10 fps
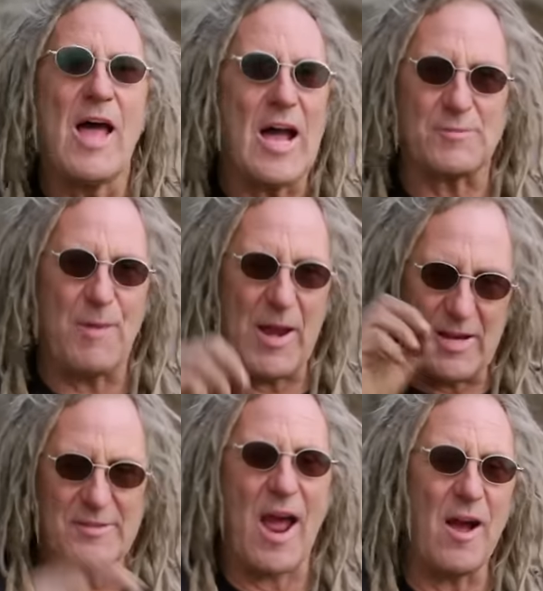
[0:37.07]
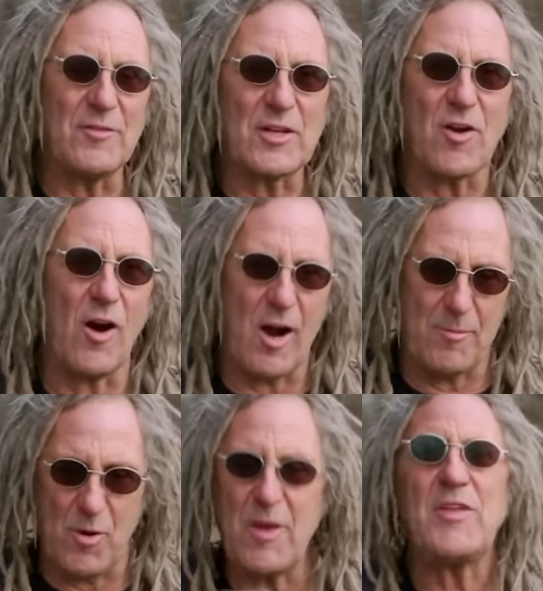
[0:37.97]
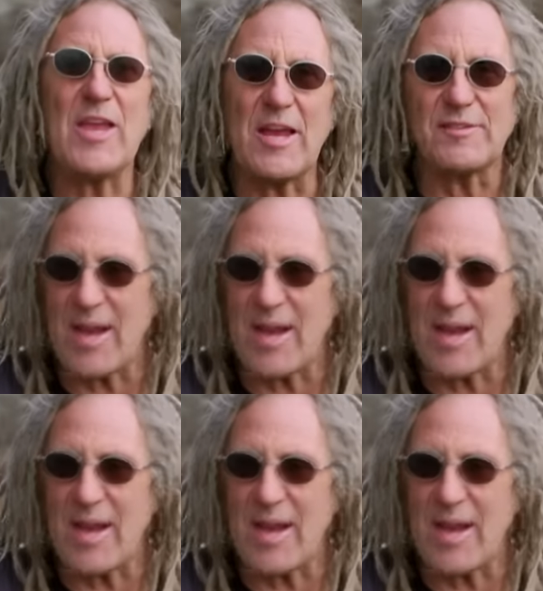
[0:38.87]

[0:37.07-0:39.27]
and turned his hobby into a source of joy for